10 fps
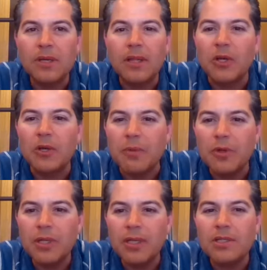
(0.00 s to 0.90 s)
the
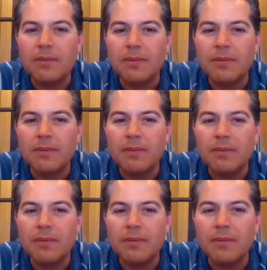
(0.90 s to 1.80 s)
communities
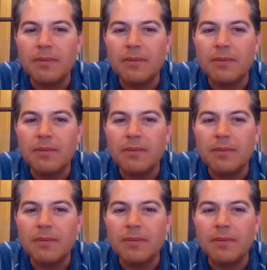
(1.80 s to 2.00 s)
in our